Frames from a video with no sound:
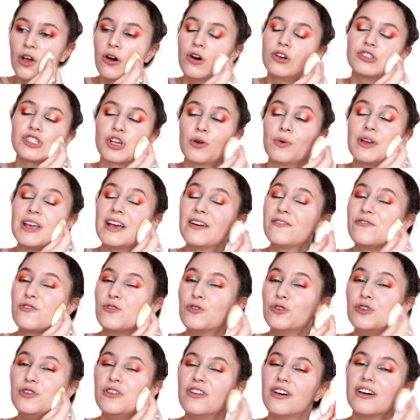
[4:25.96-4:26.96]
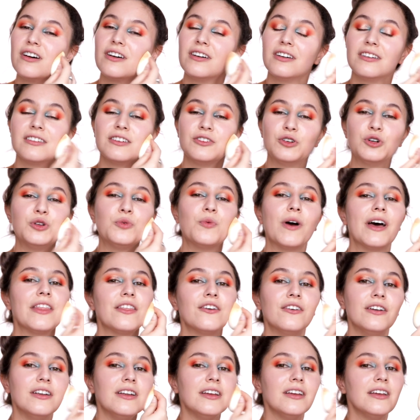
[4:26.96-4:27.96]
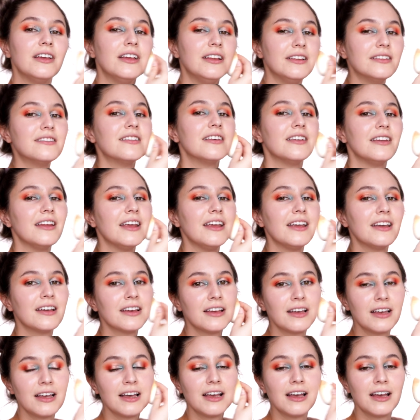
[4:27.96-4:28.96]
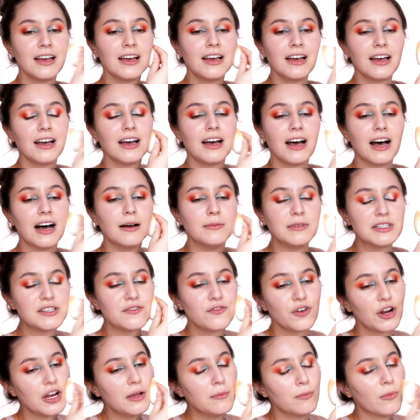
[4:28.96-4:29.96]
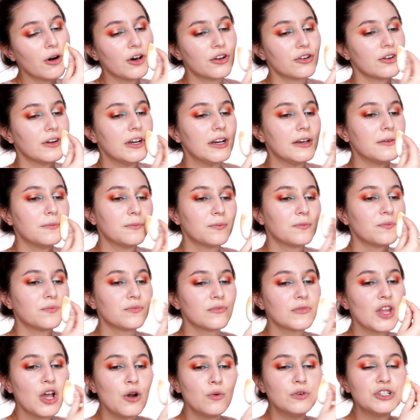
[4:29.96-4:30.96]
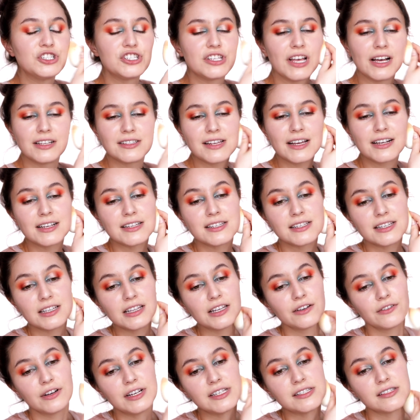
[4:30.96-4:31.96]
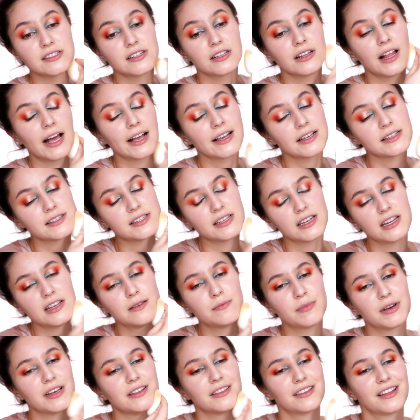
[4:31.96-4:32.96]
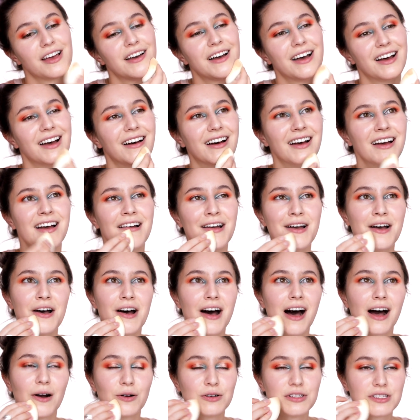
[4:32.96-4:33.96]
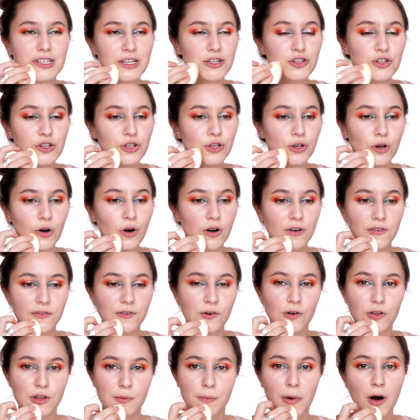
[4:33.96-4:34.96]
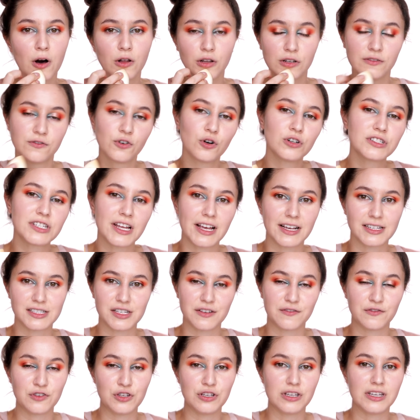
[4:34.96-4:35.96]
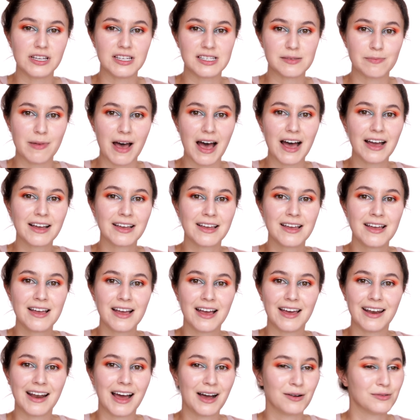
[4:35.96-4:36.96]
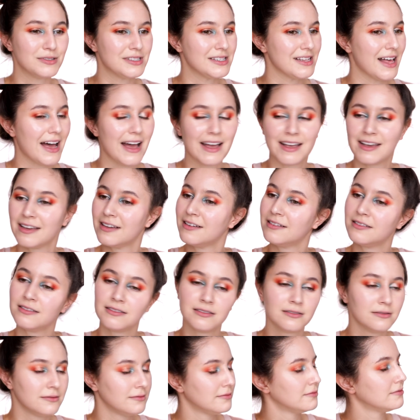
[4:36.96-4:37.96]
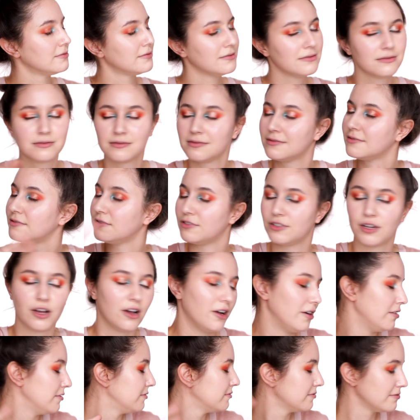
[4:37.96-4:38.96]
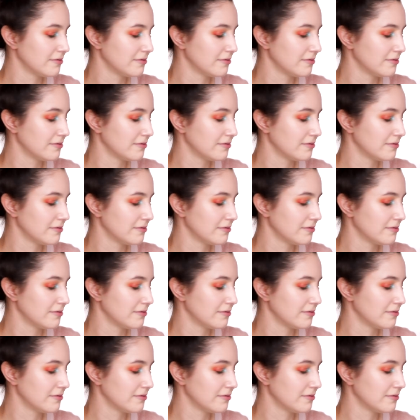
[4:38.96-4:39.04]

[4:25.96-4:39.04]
Also, we have good weather in Sydney. It's very moderate, which sounds like a silly reason to like a city, but I was in New York for the polar vortex a few years back, and I was like, no.